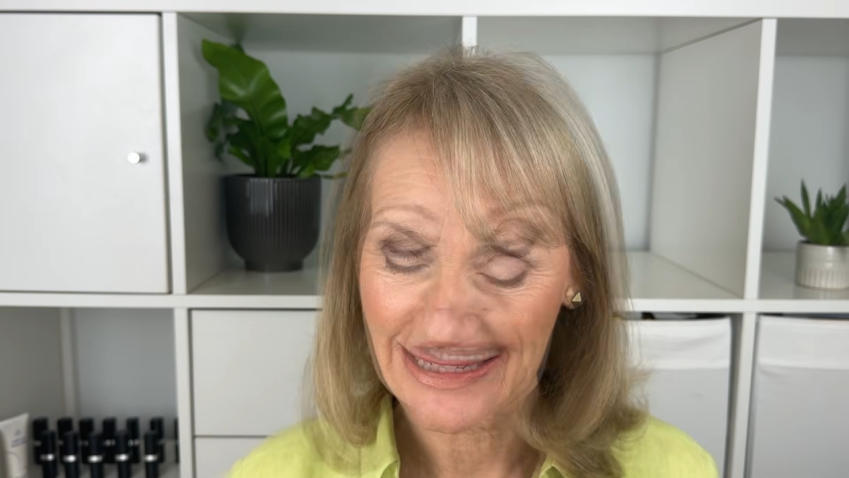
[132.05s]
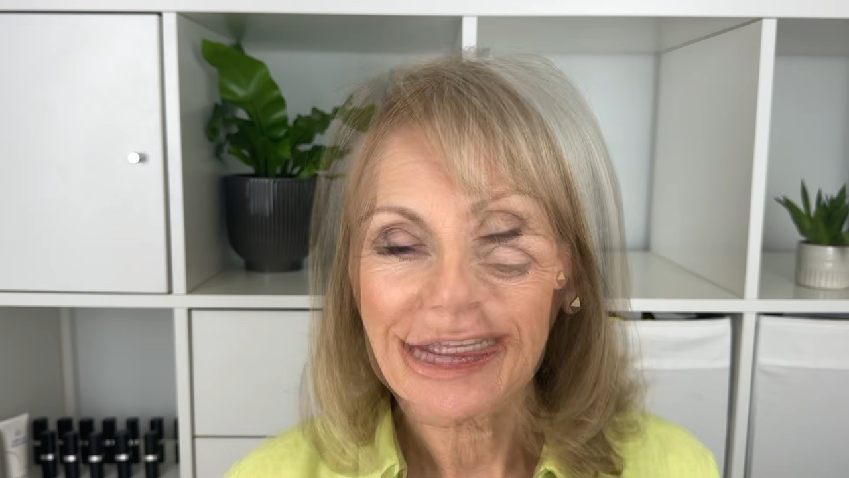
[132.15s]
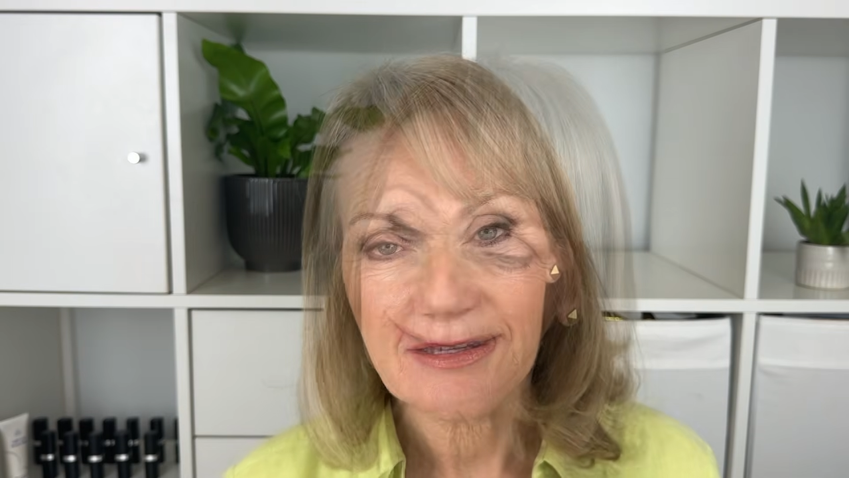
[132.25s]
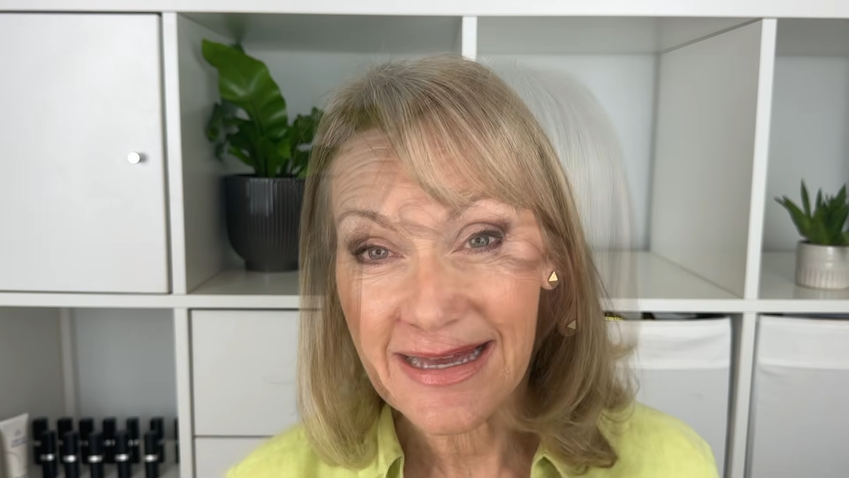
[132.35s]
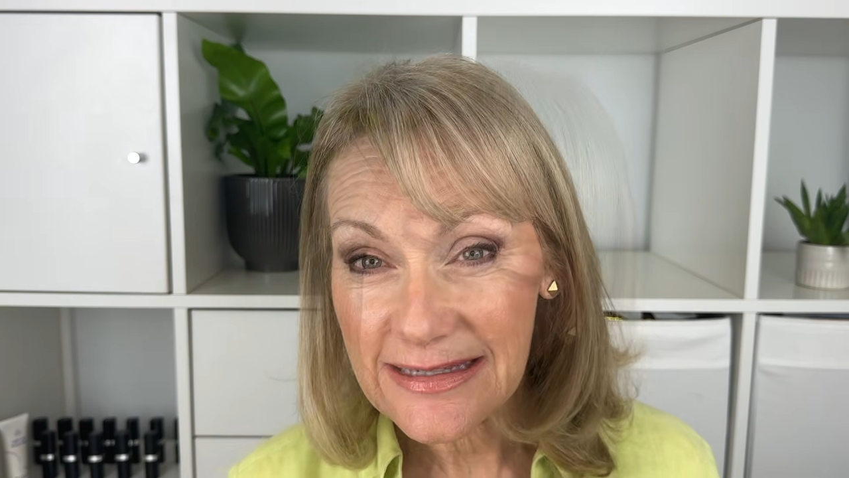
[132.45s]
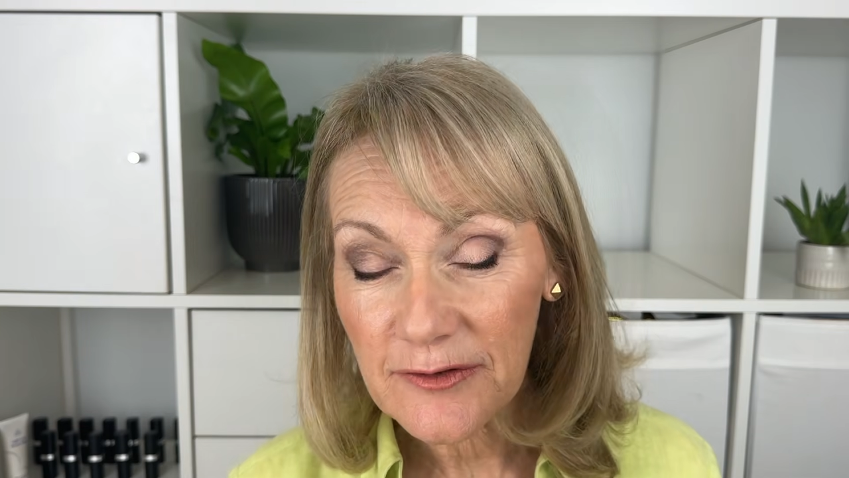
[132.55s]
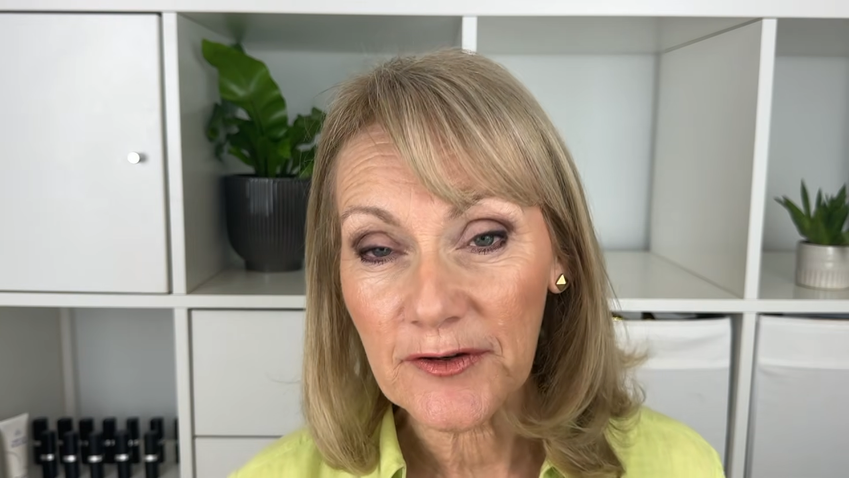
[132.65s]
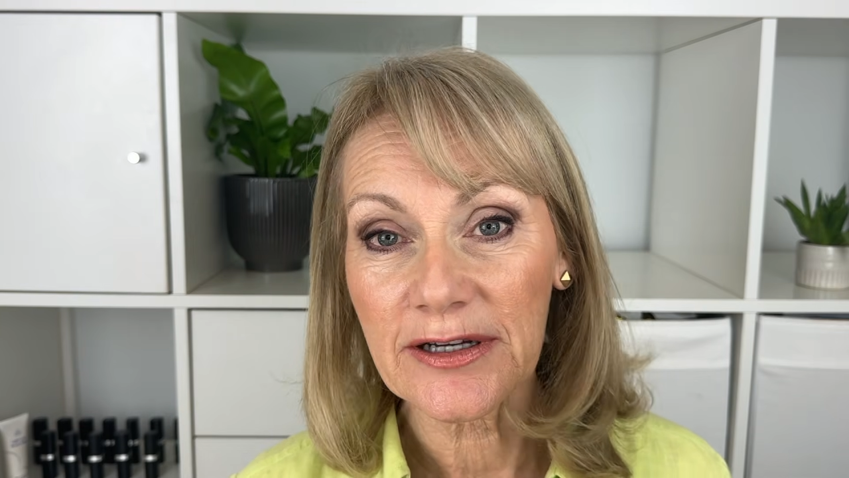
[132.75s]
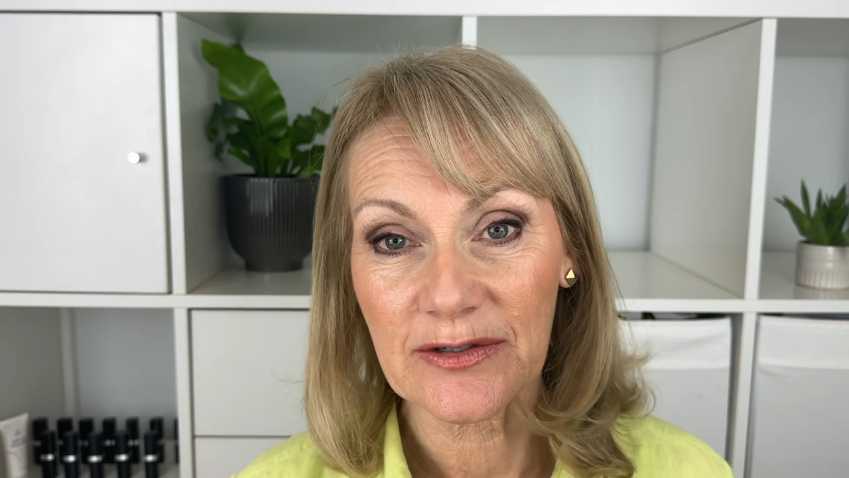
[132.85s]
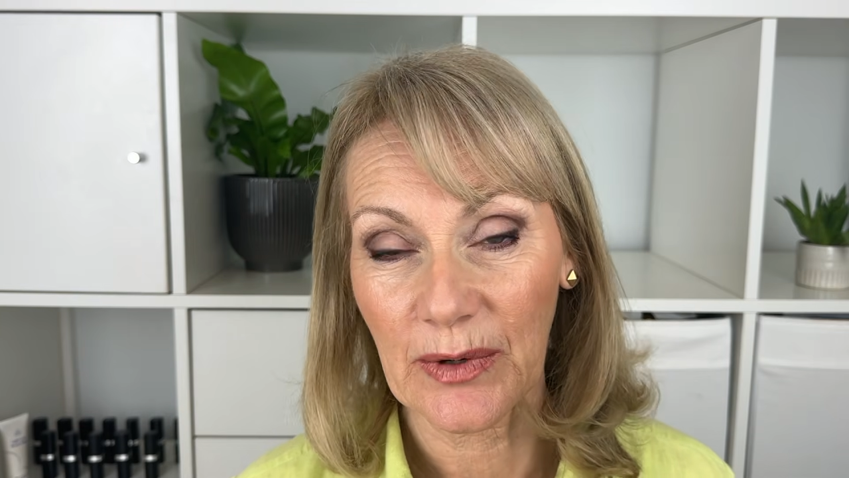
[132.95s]
So that's the
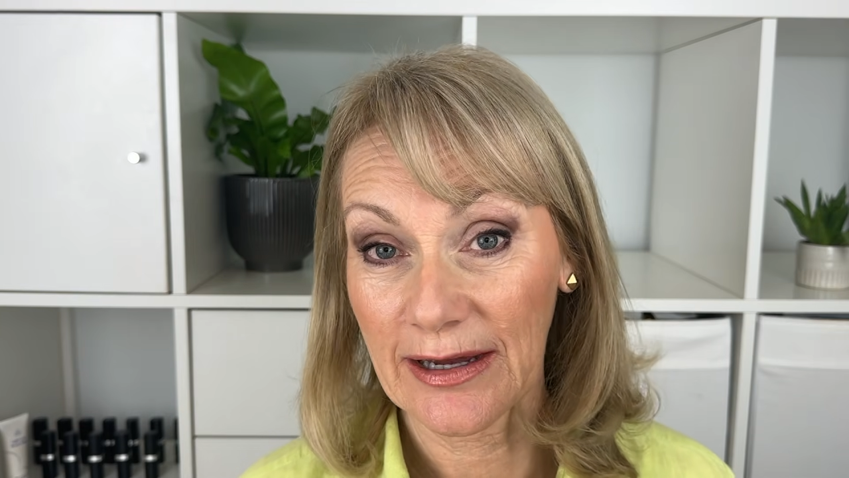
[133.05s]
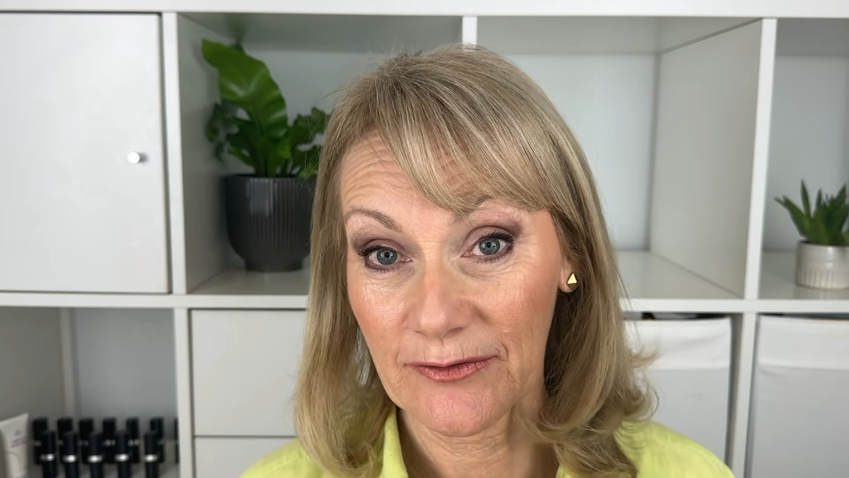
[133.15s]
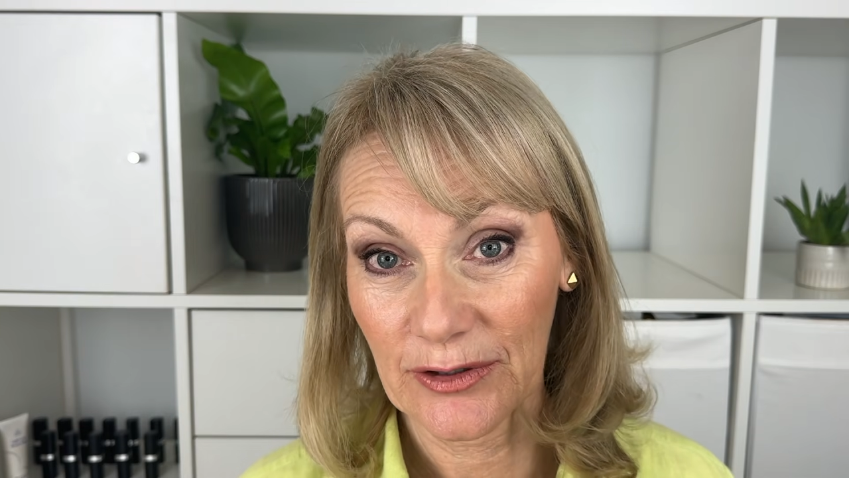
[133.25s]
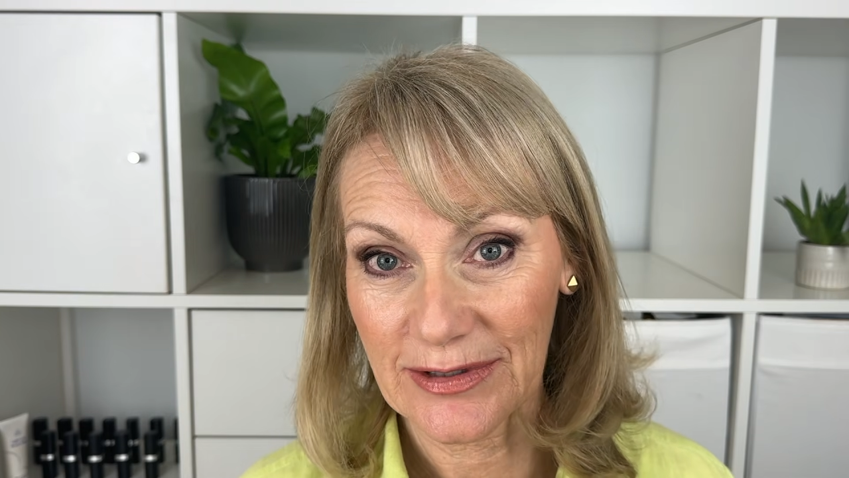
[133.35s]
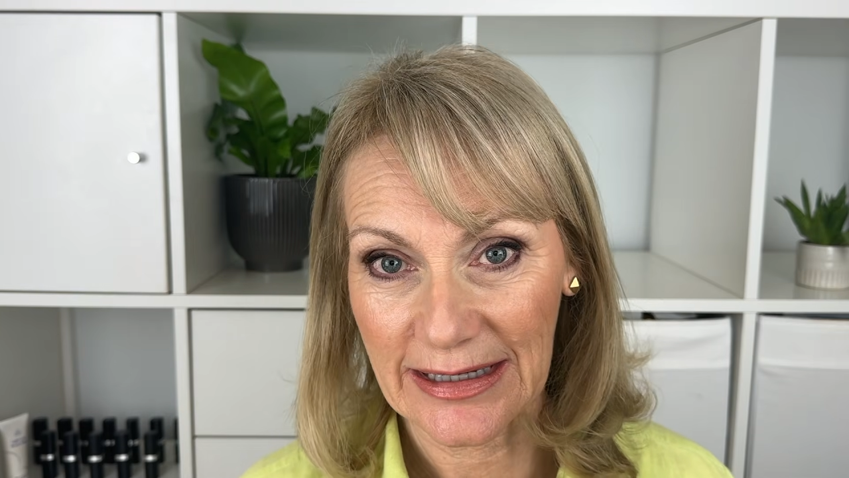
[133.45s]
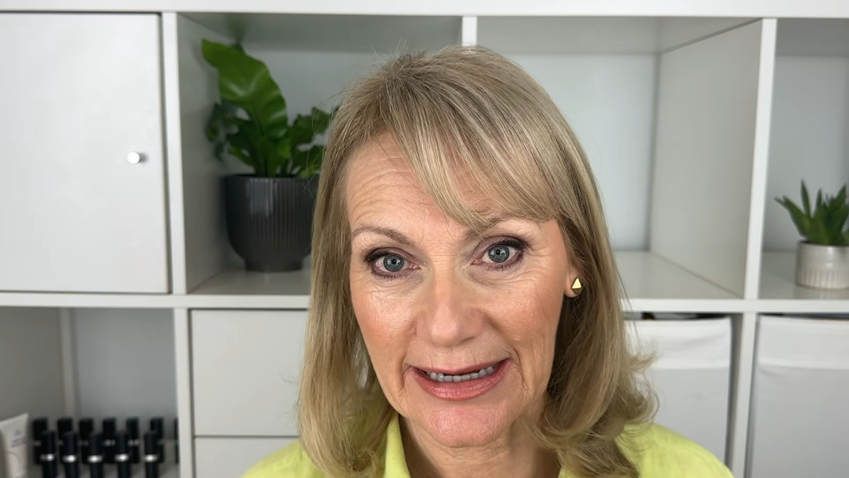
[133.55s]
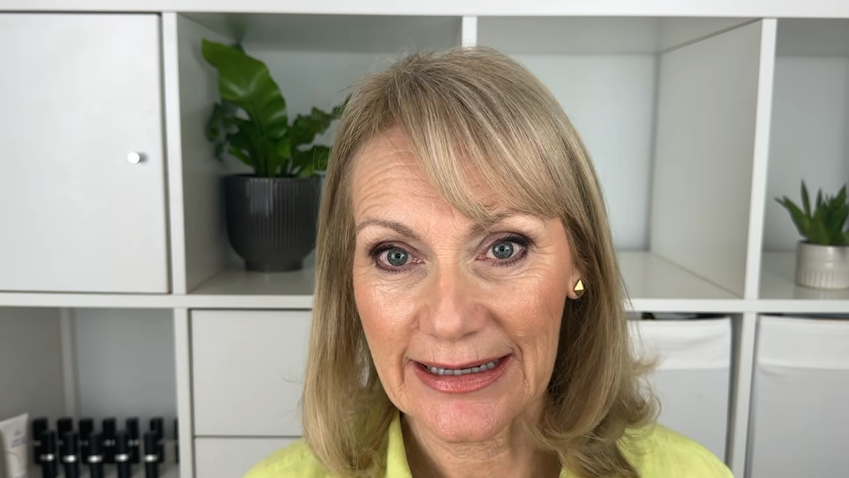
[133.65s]
first way of using it,